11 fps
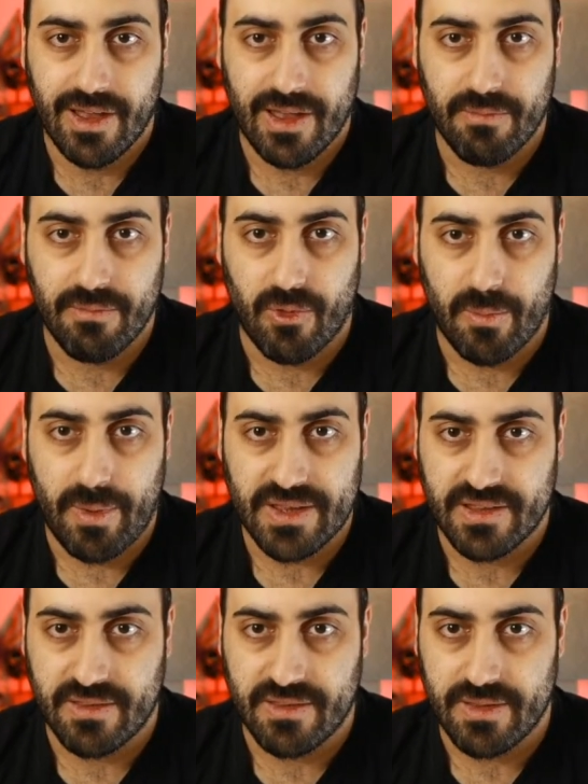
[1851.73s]
More
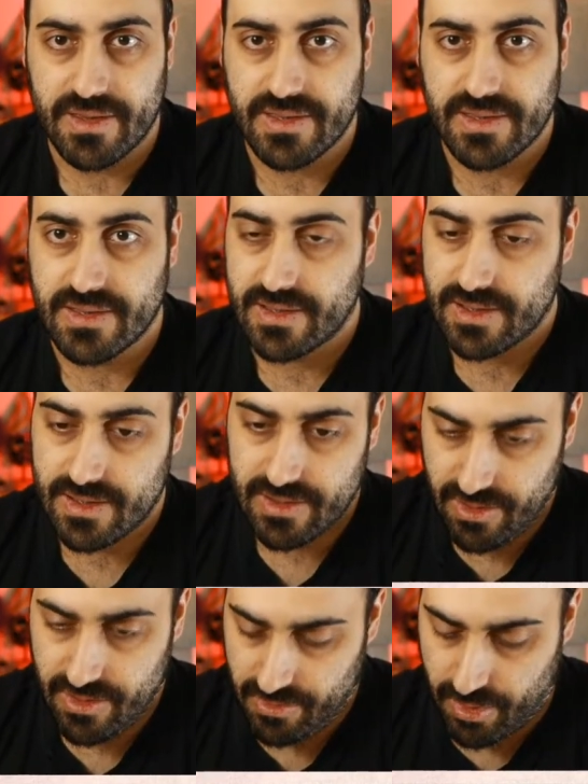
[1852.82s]
opacity, please.
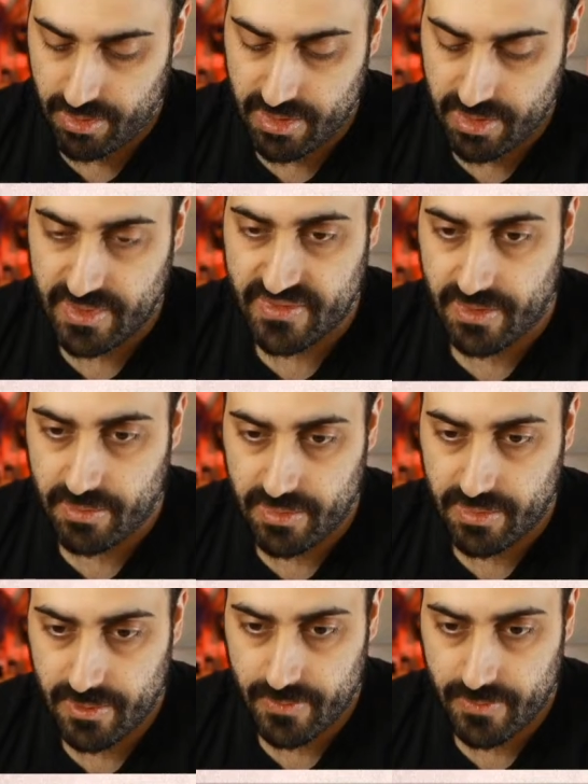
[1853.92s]
You probably miss them,